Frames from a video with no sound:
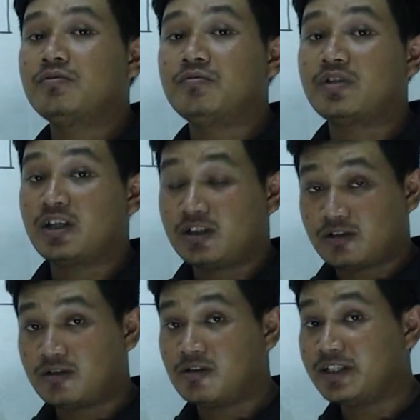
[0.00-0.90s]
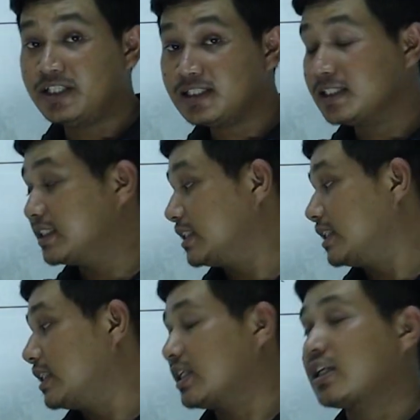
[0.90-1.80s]
we can call it
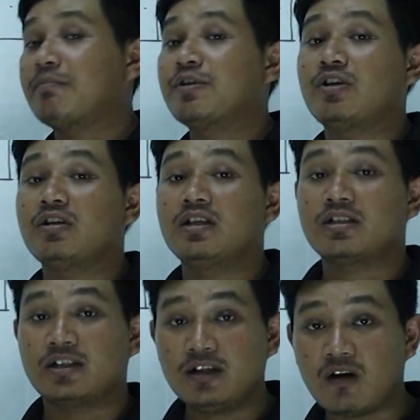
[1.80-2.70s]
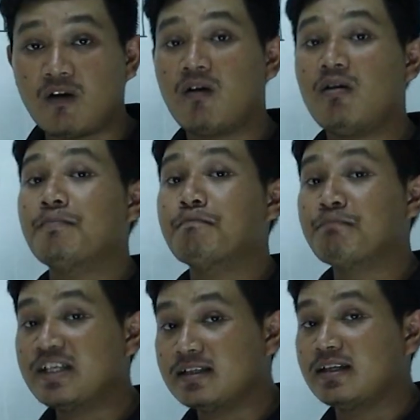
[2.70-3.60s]
capital letter or
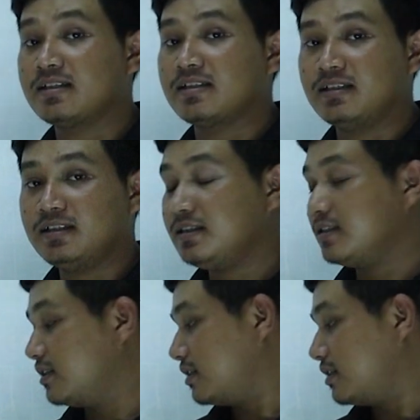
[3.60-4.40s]
big letter